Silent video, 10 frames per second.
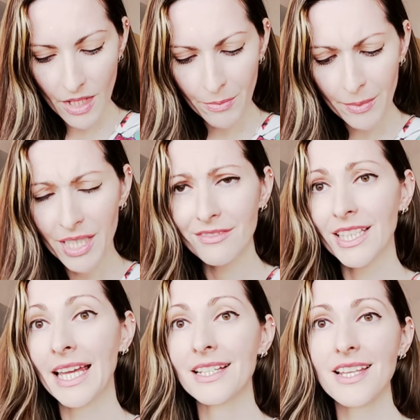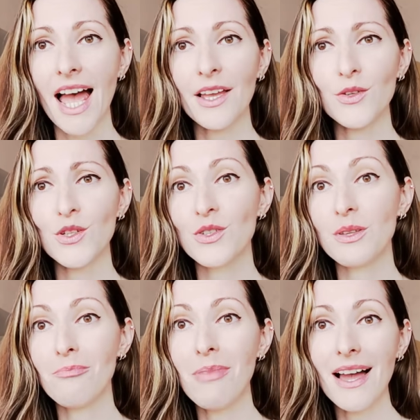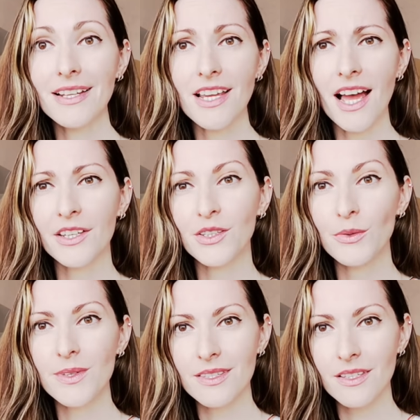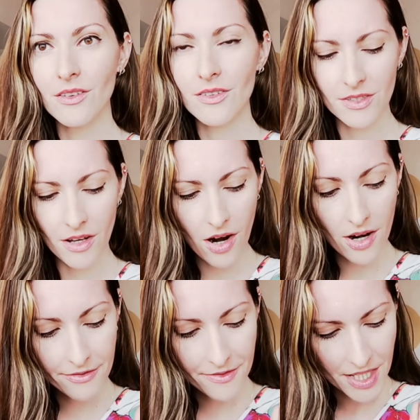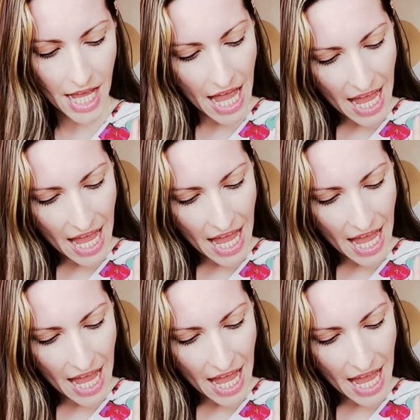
maybe even like tying you to the bed, tying you with silk scarves